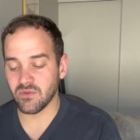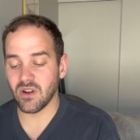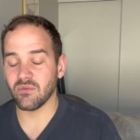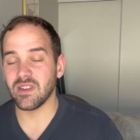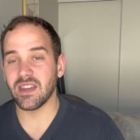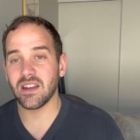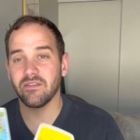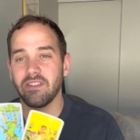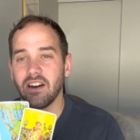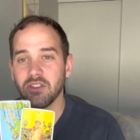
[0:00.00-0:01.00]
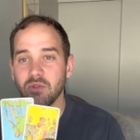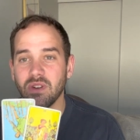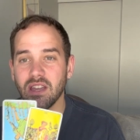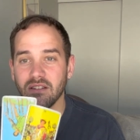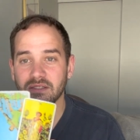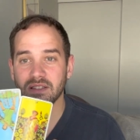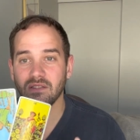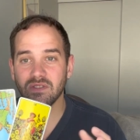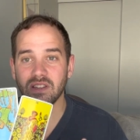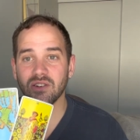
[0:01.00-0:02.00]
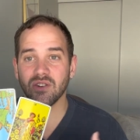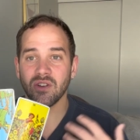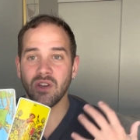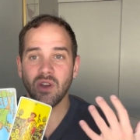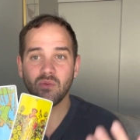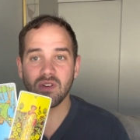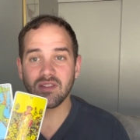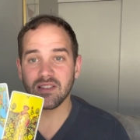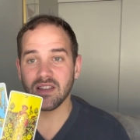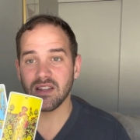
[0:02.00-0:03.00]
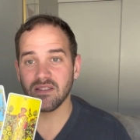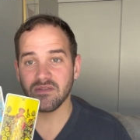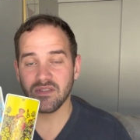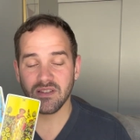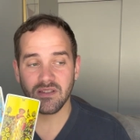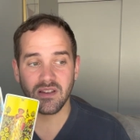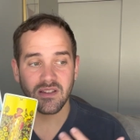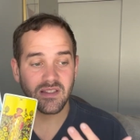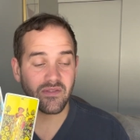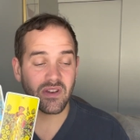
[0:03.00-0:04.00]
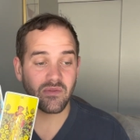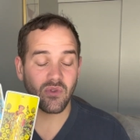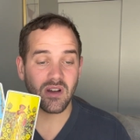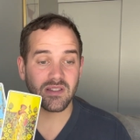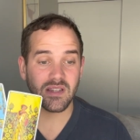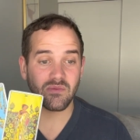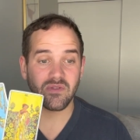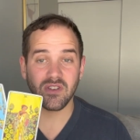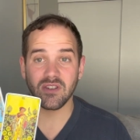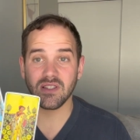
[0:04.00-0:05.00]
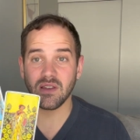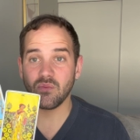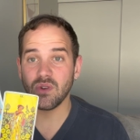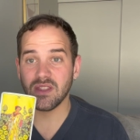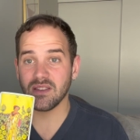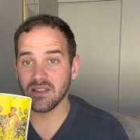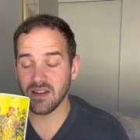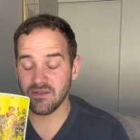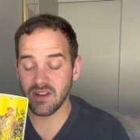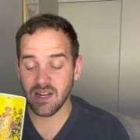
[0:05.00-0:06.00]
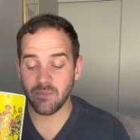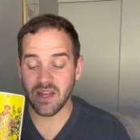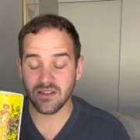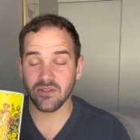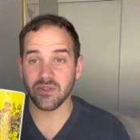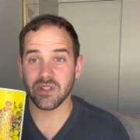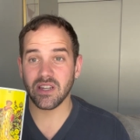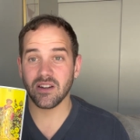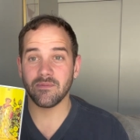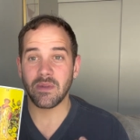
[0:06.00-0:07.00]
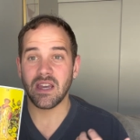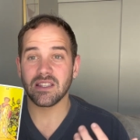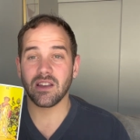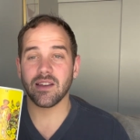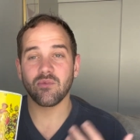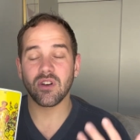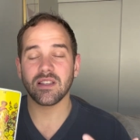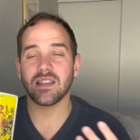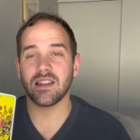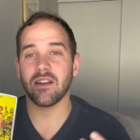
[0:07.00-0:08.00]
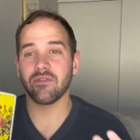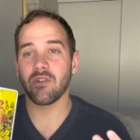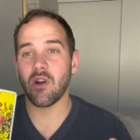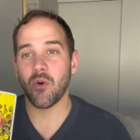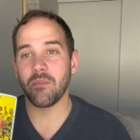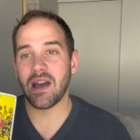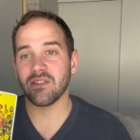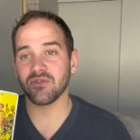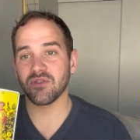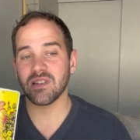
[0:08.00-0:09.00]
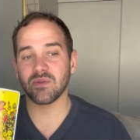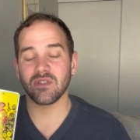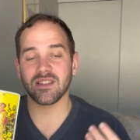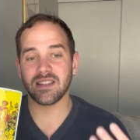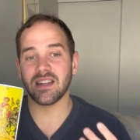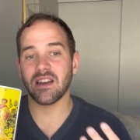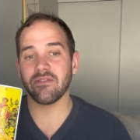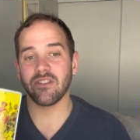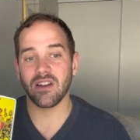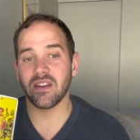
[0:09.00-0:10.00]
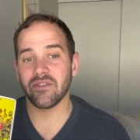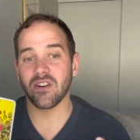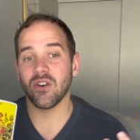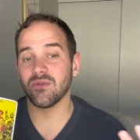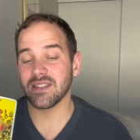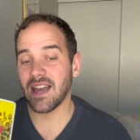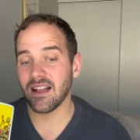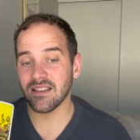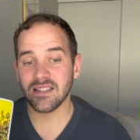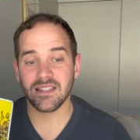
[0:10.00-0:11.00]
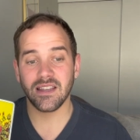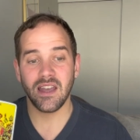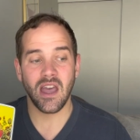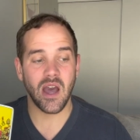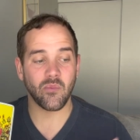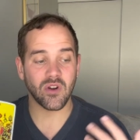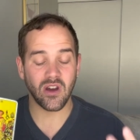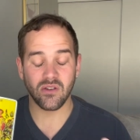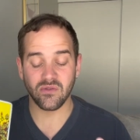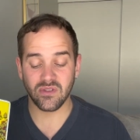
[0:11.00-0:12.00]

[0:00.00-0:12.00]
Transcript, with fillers: or we're not really kind of valuing ourselves here with this kind of uh, seven of wands in reverse and with this kind of nine of pentacles here. It's like we're not setting up for our own boundaries. We're not standing up for kind of our own talents. Um, we're not